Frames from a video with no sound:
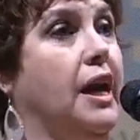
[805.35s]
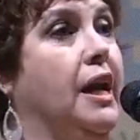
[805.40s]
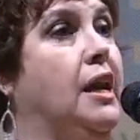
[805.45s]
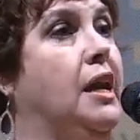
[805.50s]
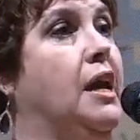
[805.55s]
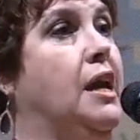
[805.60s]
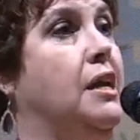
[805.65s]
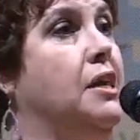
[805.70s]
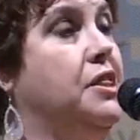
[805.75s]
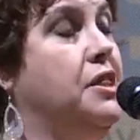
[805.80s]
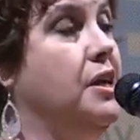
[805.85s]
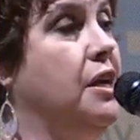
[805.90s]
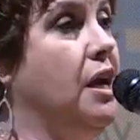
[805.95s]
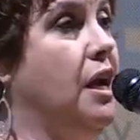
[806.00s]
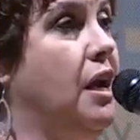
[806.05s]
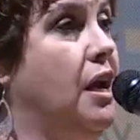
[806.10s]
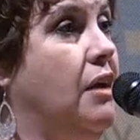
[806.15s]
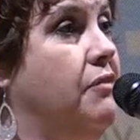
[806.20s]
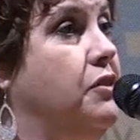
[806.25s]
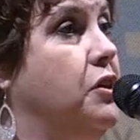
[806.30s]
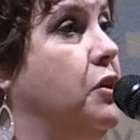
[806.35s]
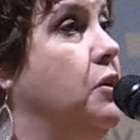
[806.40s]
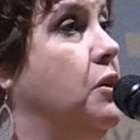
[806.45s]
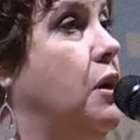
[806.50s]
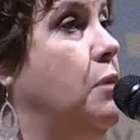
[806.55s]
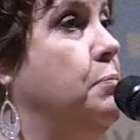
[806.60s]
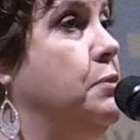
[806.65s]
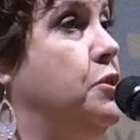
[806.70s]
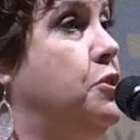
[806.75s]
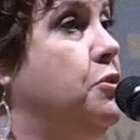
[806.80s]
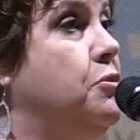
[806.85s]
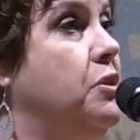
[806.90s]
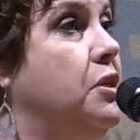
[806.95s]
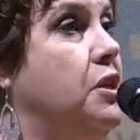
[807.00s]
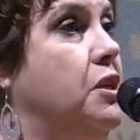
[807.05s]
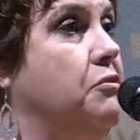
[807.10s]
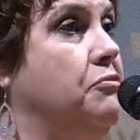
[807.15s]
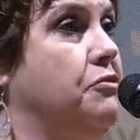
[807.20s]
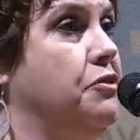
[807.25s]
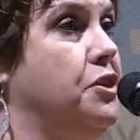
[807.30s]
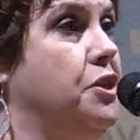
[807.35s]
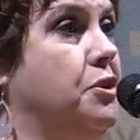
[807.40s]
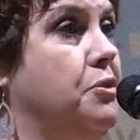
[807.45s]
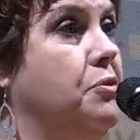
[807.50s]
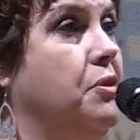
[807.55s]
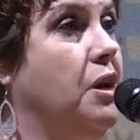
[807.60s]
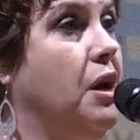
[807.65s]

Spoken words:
and I think I have a good opportunity for you,